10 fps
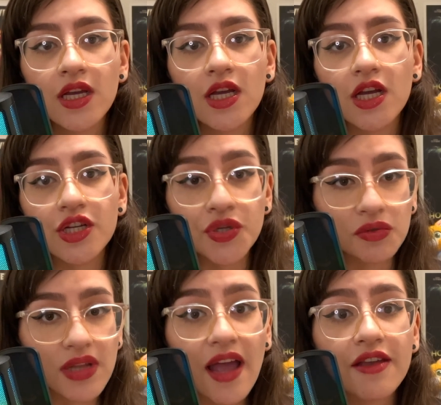new
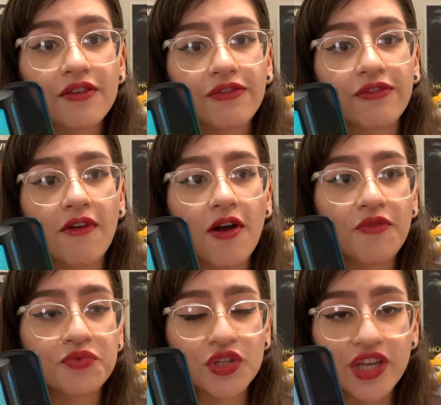life,
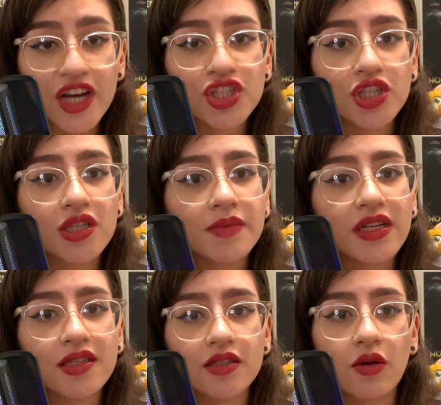of protection,
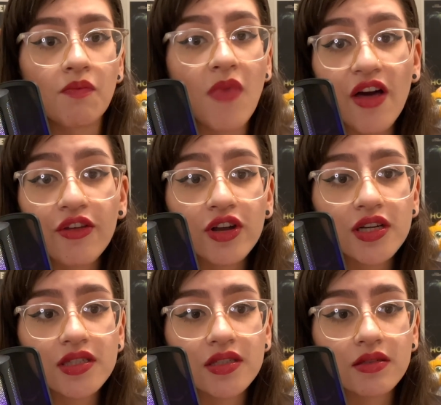because they're
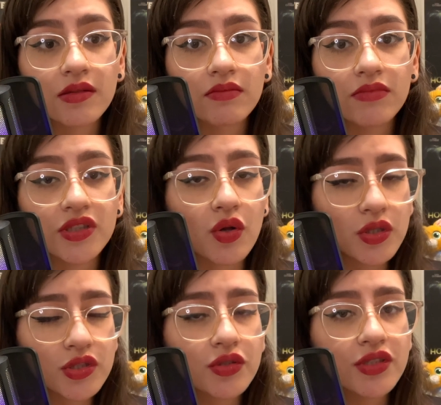mothers, but
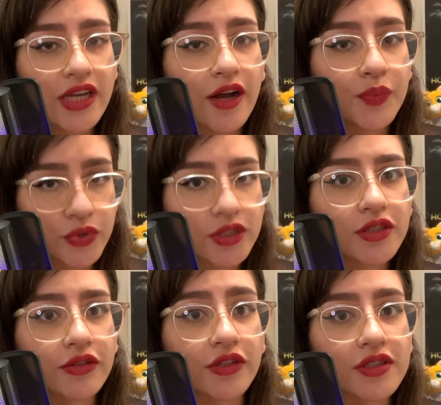also they are
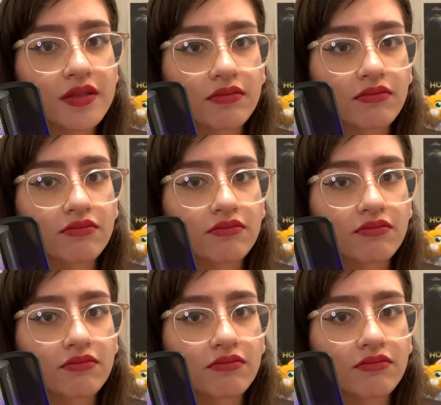predators.